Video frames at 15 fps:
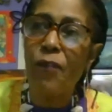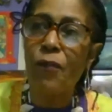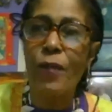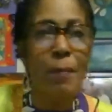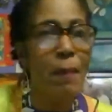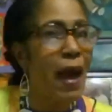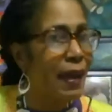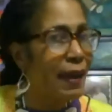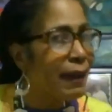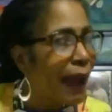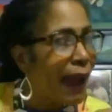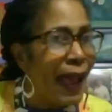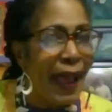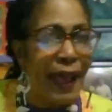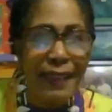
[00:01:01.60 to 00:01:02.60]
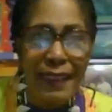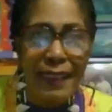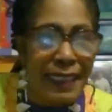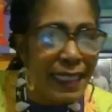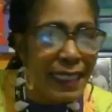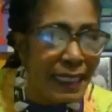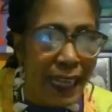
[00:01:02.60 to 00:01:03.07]
We might have not had the
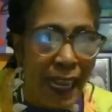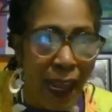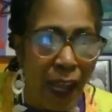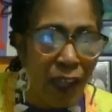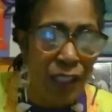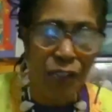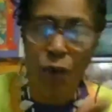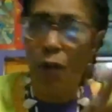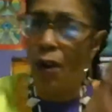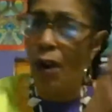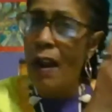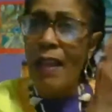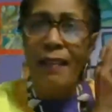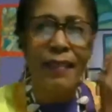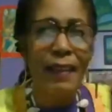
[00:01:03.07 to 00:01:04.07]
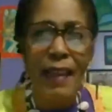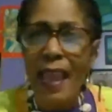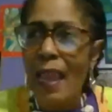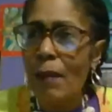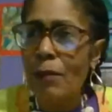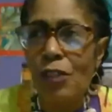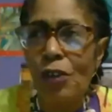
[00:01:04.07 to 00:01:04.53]
details or the
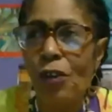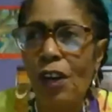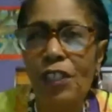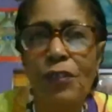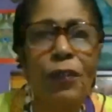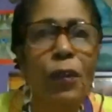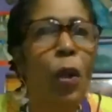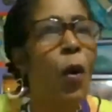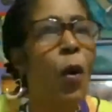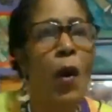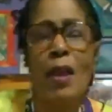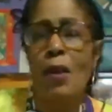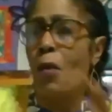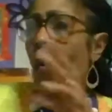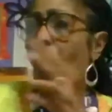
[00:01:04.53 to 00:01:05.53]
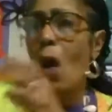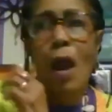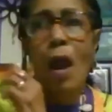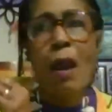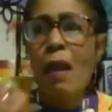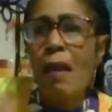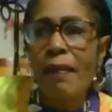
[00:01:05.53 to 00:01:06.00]
name George Floyd or
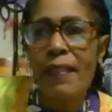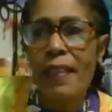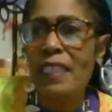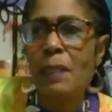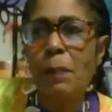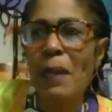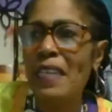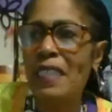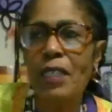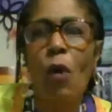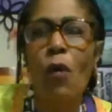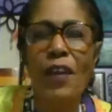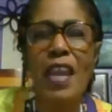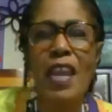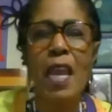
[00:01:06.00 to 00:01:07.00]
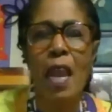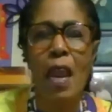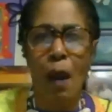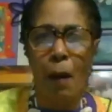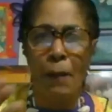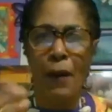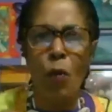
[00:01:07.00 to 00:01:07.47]
this piece over
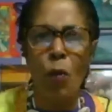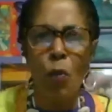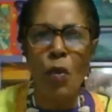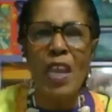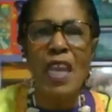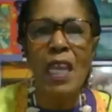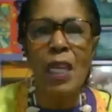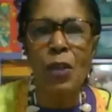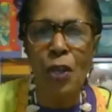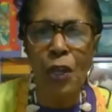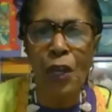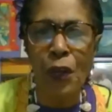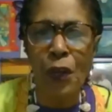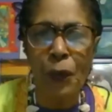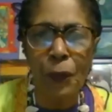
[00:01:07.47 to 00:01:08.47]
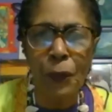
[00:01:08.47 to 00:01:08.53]
here, but we knew.